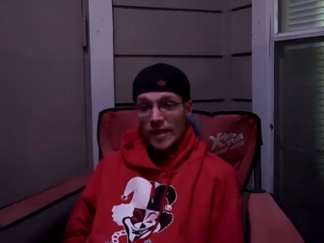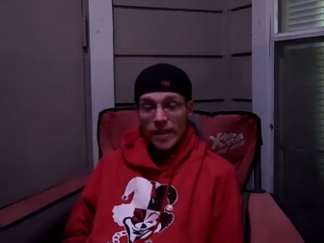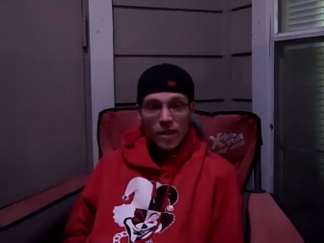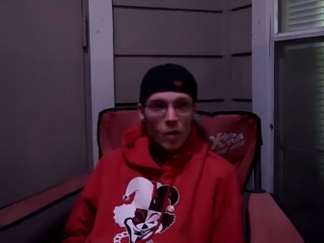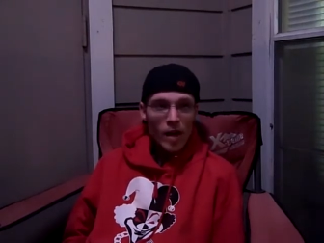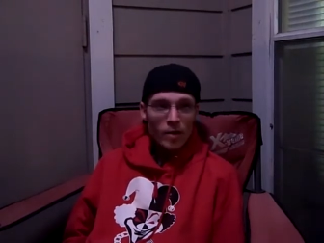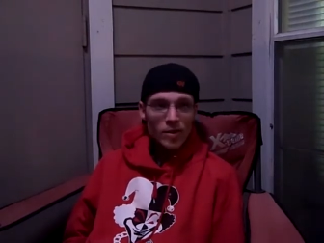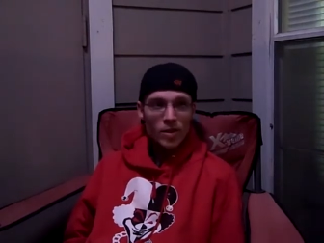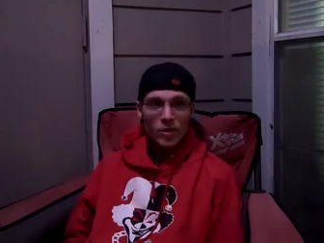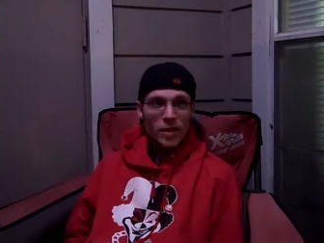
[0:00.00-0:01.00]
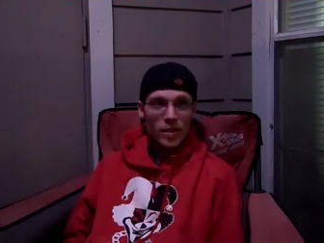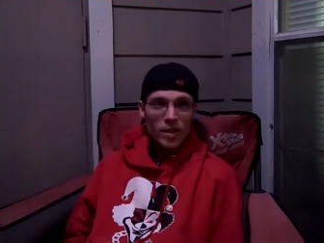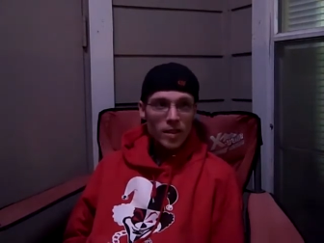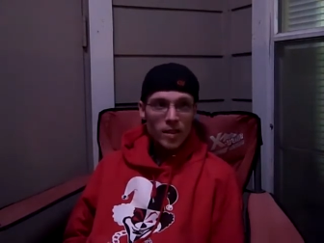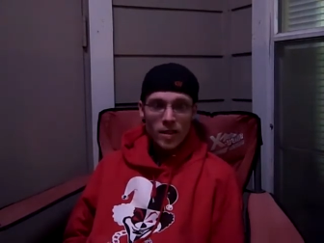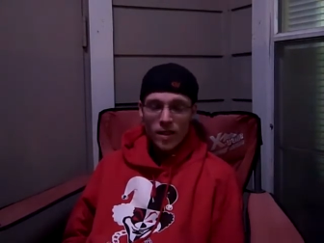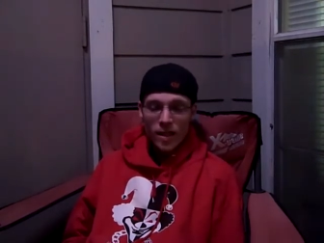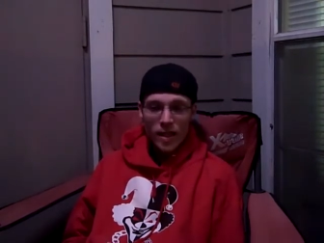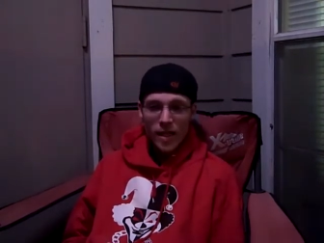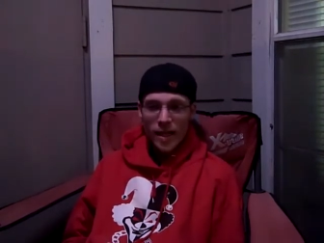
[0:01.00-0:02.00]
I didn't know what I was doing.
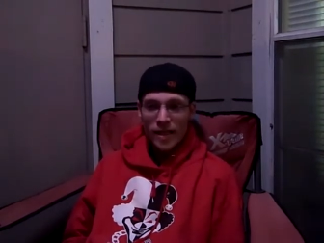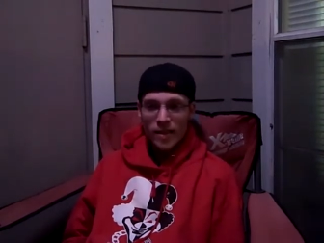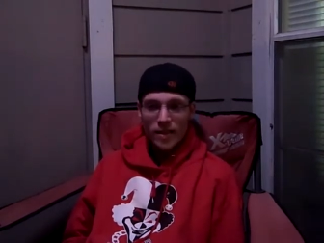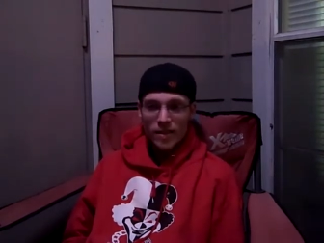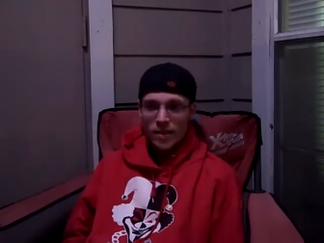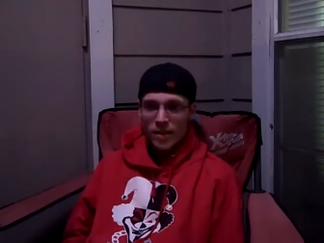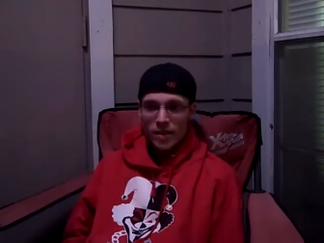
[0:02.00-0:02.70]
And